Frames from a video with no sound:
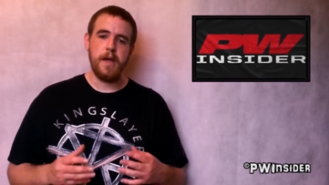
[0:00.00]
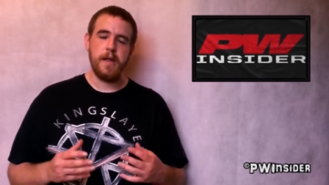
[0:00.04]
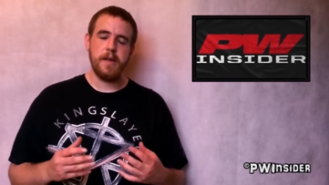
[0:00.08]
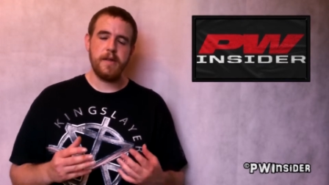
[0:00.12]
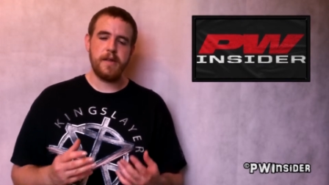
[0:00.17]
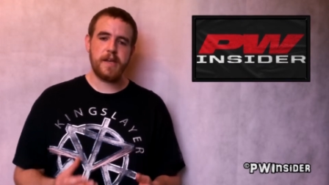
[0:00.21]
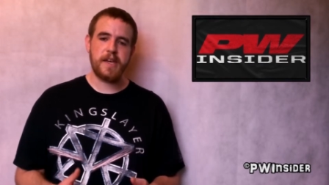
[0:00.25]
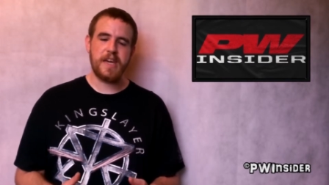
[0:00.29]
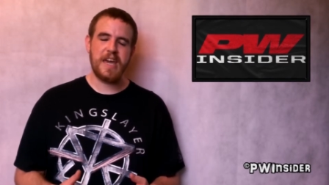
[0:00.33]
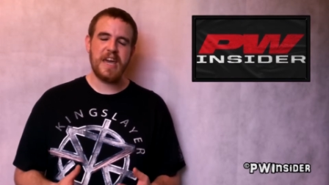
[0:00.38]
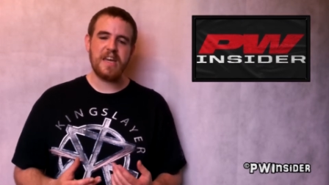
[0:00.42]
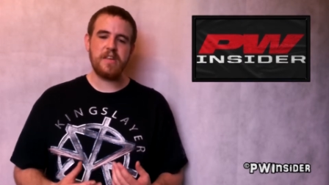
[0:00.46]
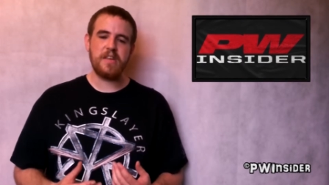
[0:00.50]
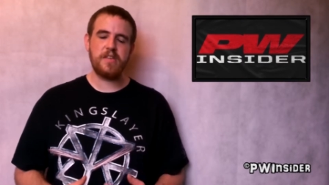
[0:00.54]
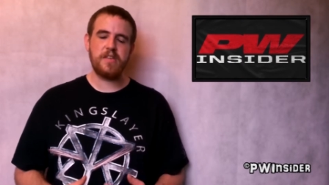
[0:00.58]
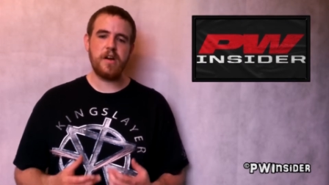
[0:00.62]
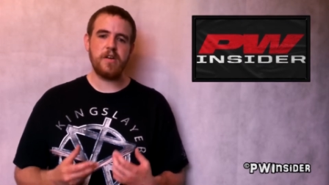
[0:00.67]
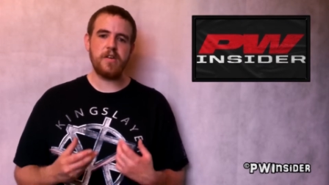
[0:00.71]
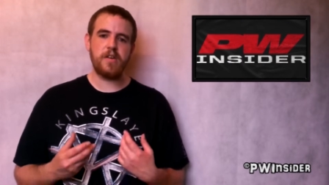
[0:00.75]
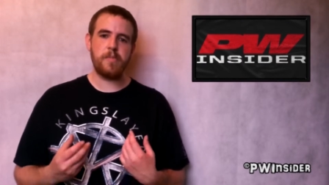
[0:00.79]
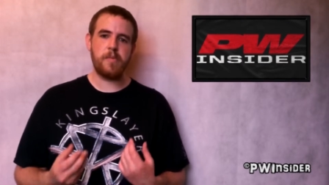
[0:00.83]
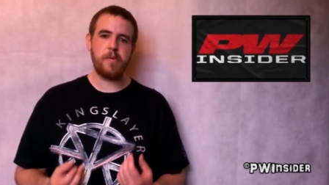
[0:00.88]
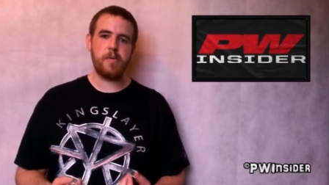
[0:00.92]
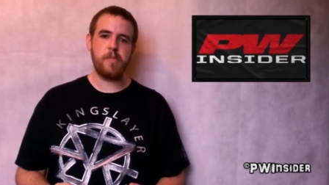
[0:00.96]
to
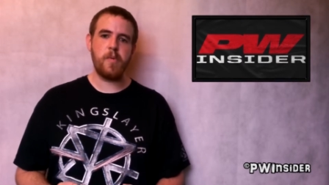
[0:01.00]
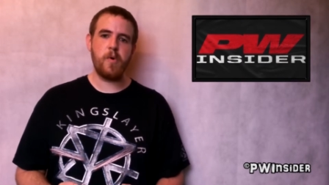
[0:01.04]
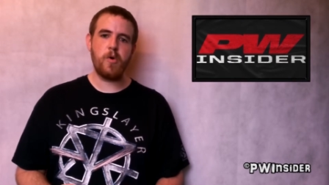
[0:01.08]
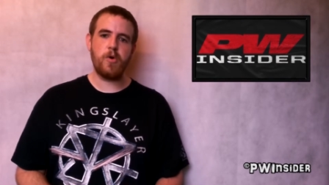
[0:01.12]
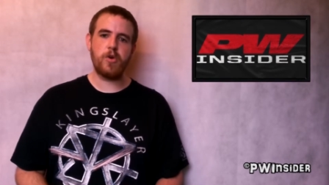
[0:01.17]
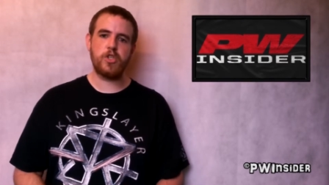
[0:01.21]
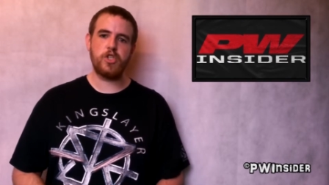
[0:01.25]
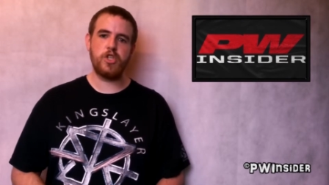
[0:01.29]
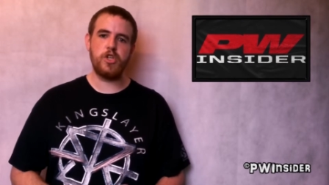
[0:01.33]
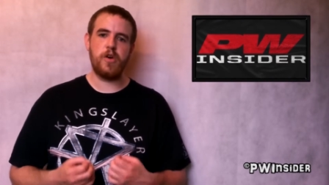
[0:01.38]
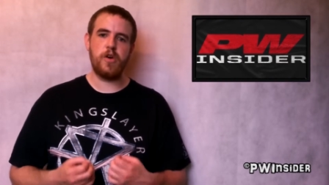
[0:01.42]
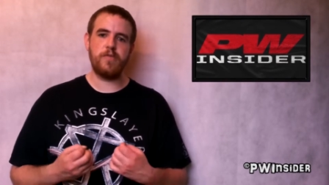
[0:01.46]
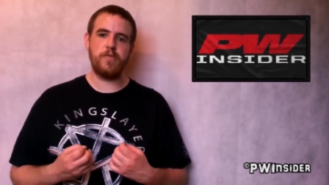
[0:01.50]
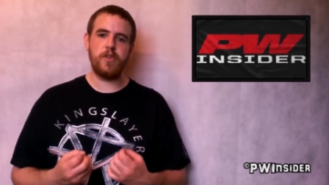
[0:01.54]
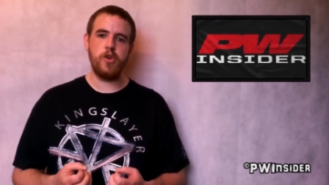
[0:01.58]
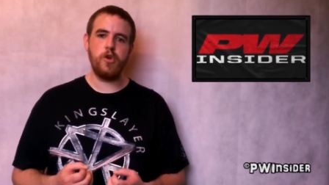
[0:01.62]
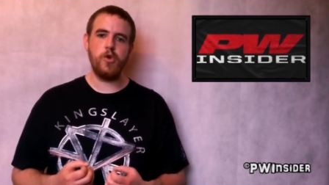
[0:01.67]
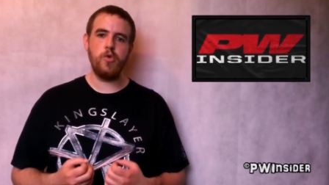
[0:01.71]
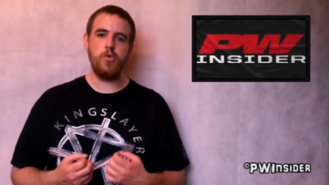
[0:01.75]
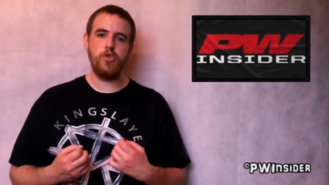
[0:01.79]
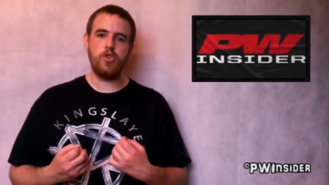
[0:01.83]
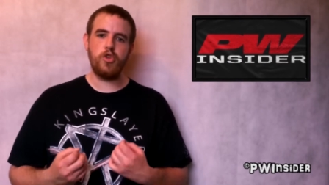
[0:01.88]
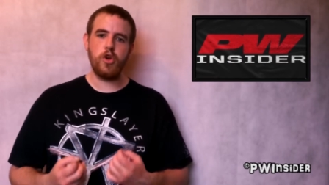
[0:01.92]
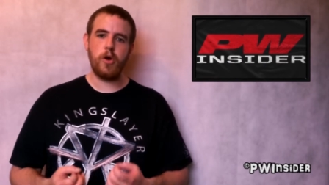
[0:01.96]
kickstart the promotion of the
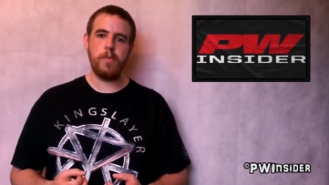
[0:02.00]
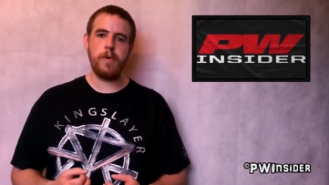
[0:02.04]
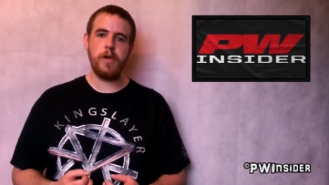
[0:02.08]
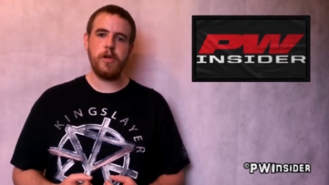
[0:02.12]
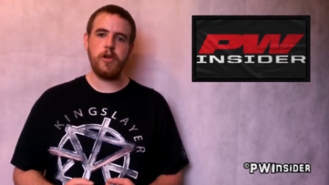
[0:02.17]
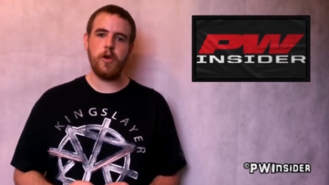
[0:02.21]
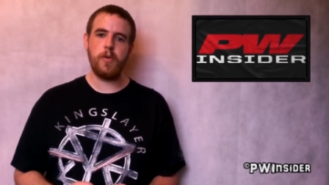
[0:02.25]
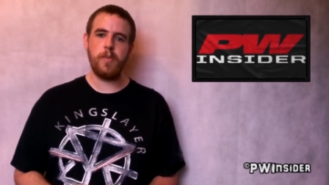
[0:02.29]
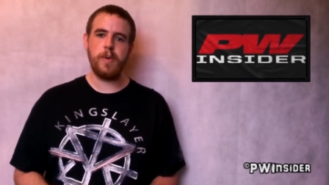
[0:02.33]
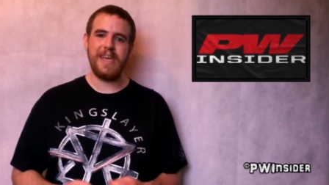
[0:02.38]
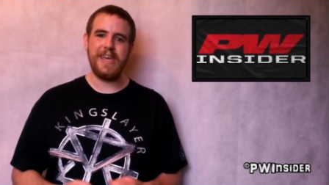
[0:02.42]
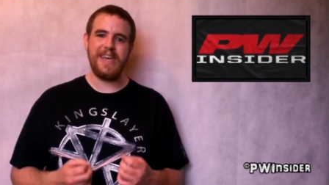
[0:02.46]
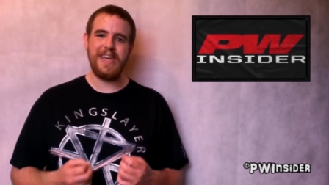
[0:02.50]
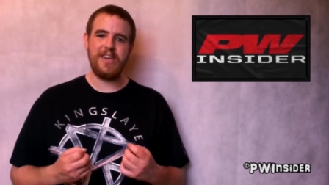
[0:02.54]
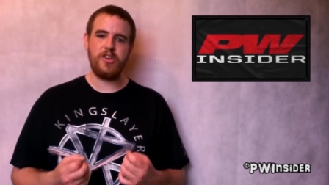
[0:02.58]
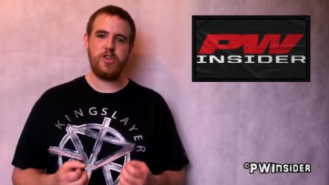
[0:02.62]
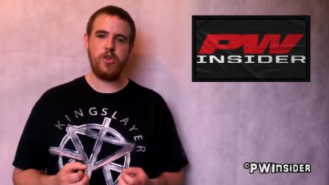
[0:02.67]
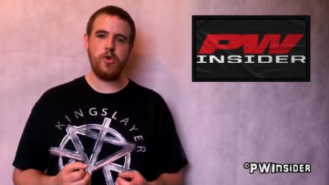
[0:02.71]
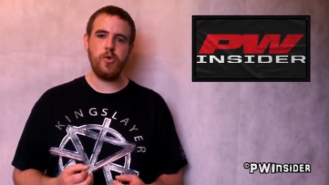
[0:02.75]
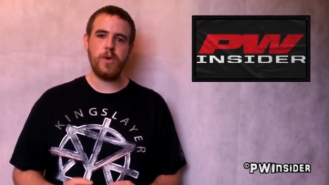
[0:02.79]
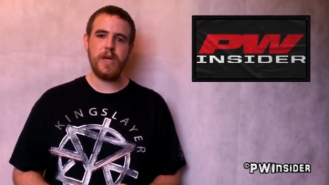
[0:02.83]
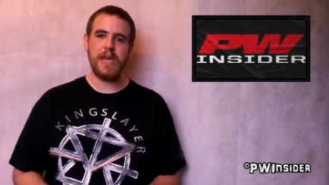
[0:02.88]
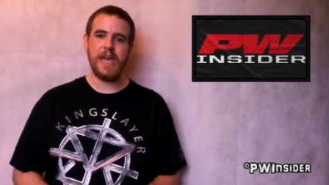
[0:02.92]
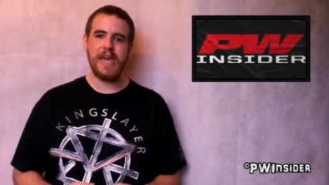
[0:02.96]
new WWE
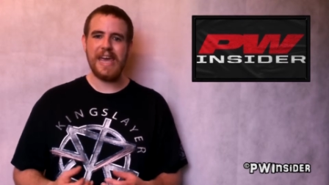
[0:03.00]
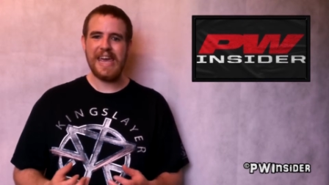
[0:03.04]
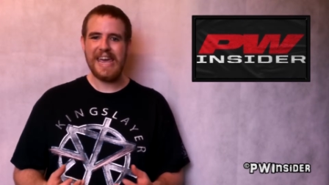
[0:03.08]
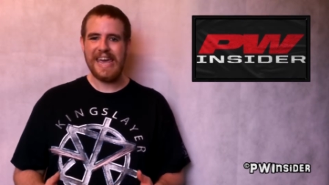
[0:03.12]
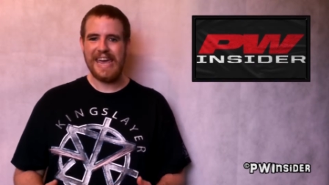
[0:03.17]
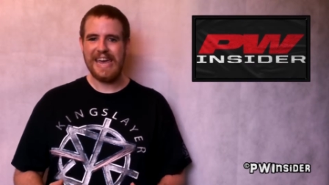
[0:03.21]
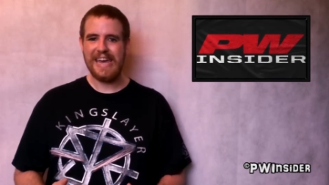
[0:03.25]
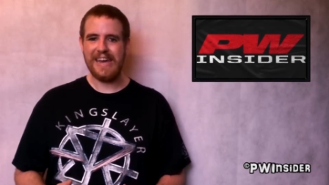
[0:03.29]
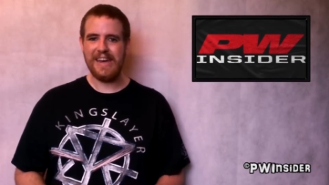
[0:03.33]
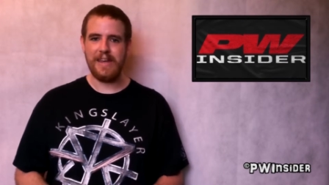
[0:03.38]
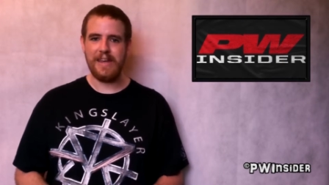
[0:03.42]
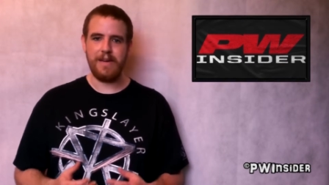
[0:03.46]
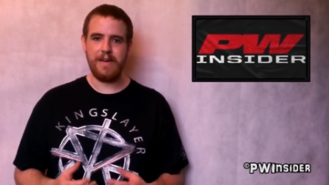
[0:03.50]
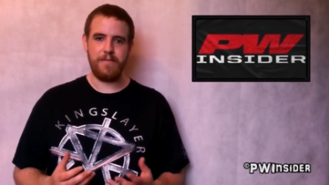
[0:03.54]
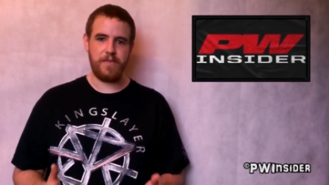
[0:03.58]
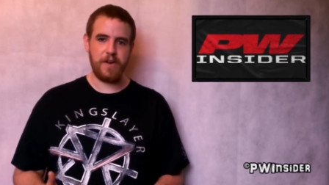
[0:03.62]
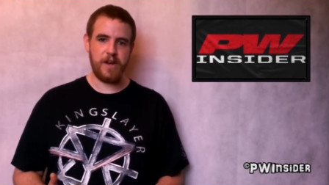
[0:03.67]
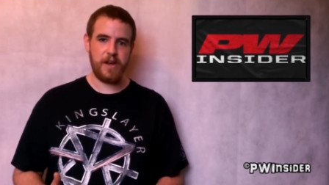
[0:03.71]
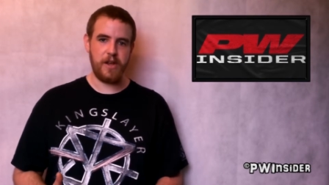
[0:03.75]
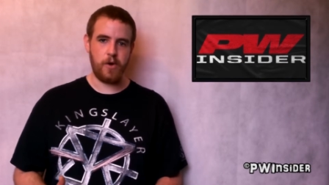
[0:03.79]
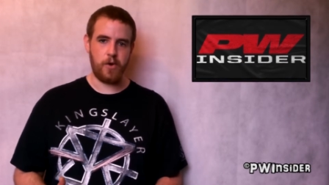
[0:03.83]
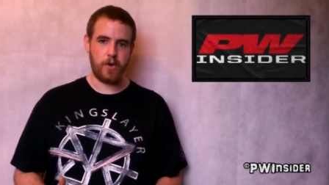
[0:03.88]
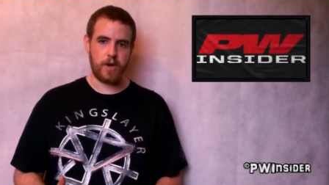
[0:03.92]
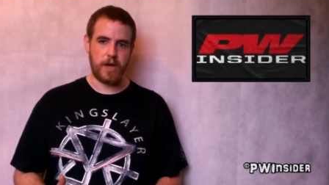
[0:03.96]
2K18
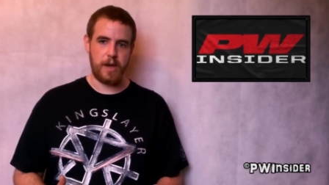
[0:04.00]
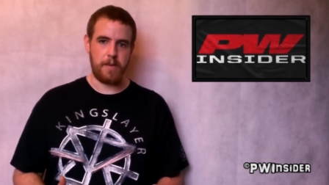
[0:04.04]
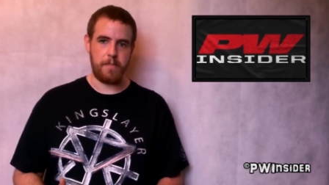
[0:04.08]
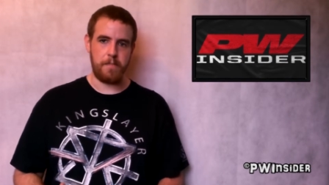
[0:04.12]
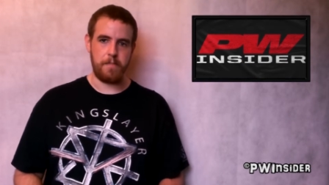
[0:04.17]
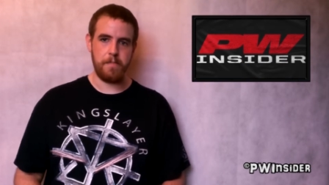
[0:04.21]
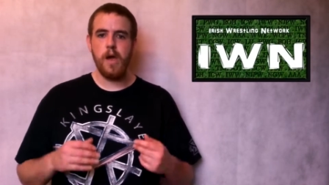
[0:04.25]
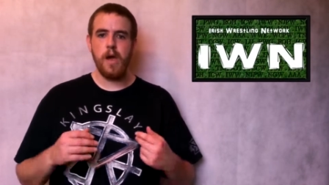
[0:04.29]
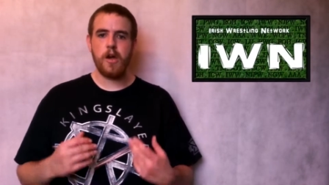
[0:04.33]
video game.